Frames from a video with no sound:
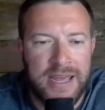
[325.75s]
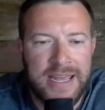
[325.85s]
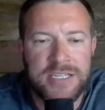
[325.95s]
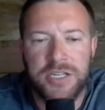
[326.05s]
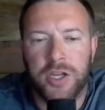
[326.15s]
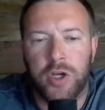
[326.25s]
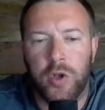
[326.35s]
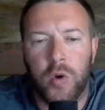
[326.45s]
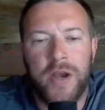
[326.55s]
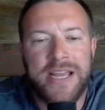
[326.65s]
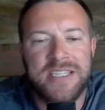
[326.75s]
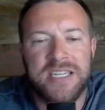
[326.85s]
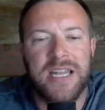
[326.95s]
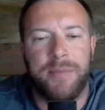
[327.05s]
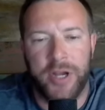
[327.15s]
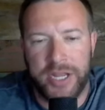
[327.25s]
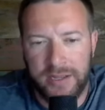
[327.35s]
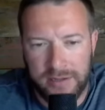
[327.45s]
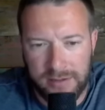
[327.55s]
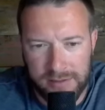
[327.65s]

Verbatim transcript: into the glorious liberty